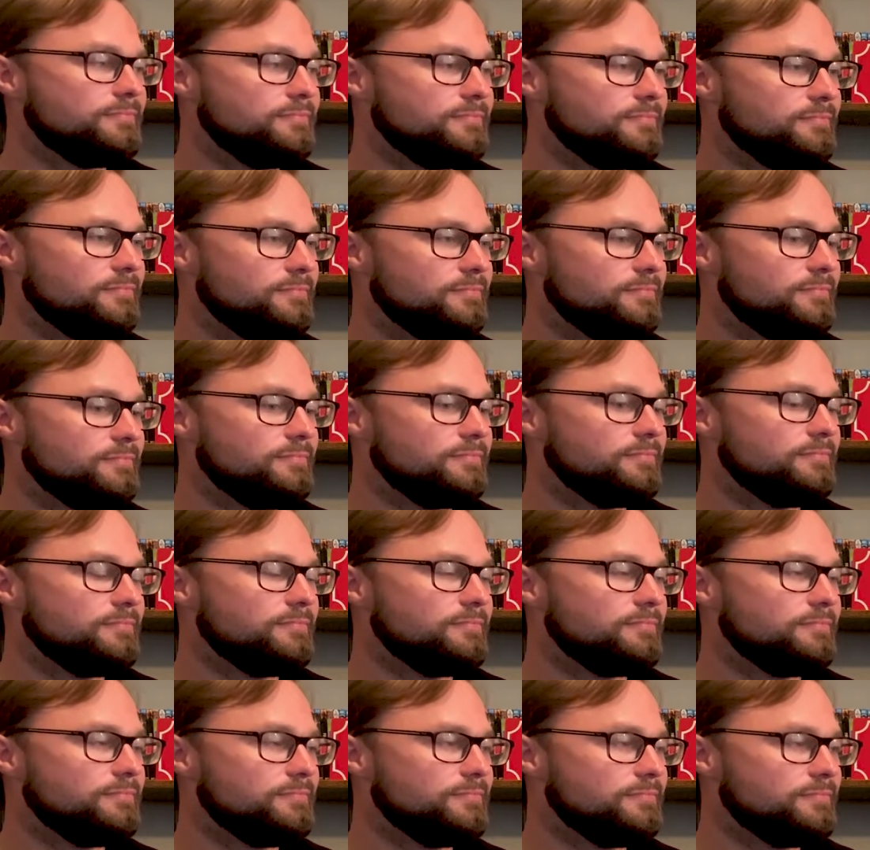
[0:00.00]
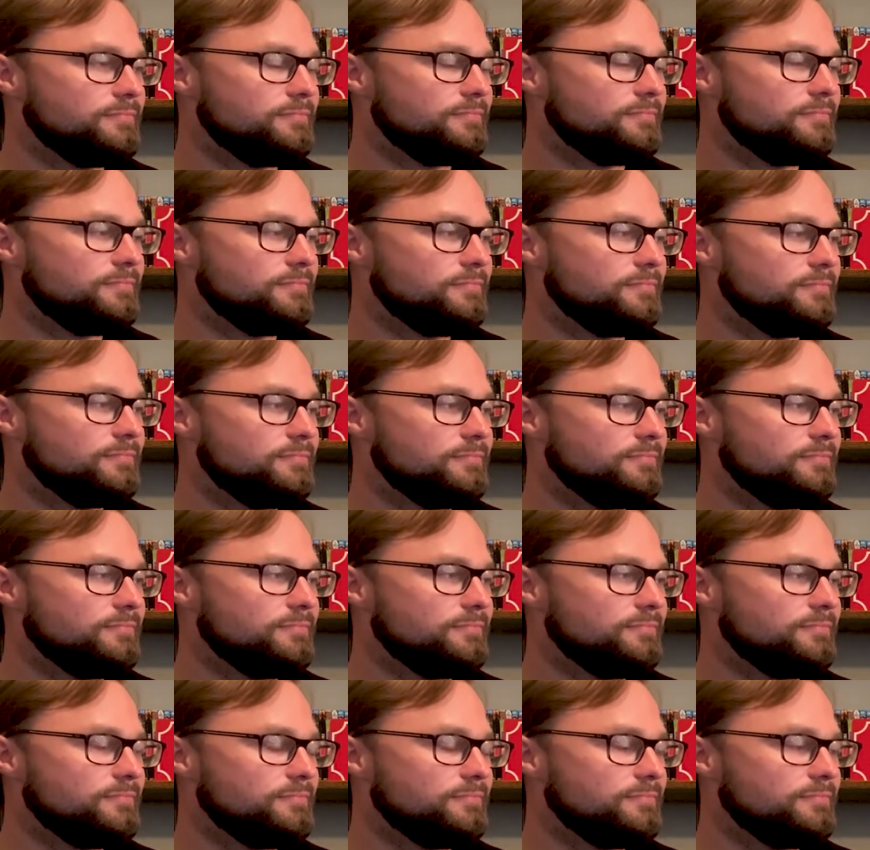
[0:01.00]

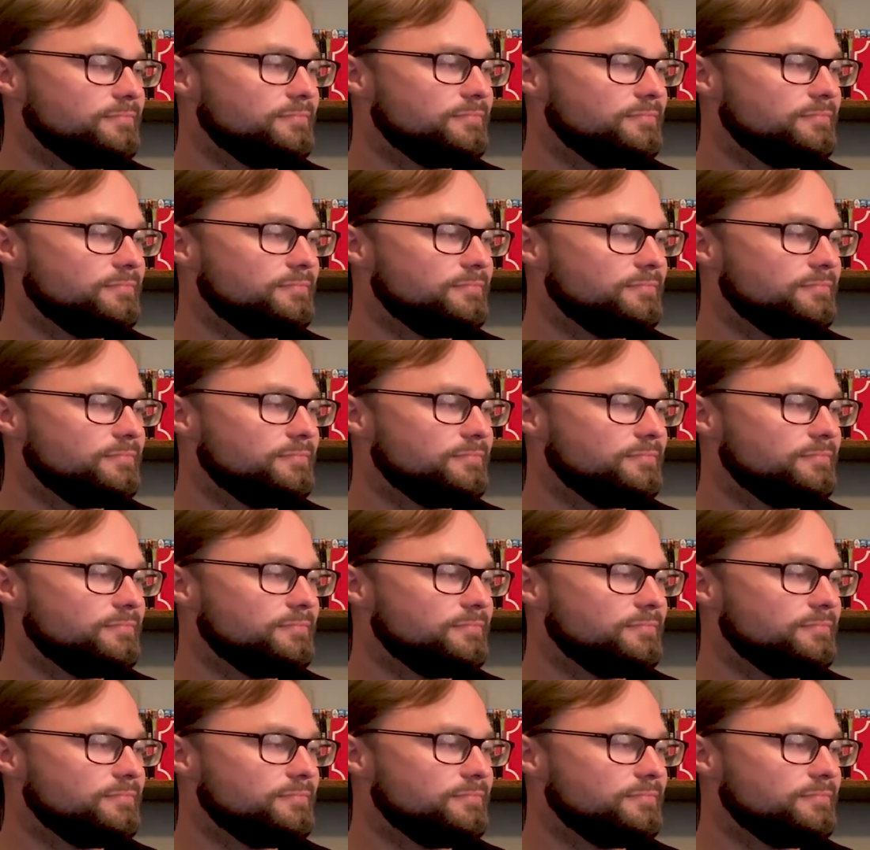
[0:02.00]
(silent)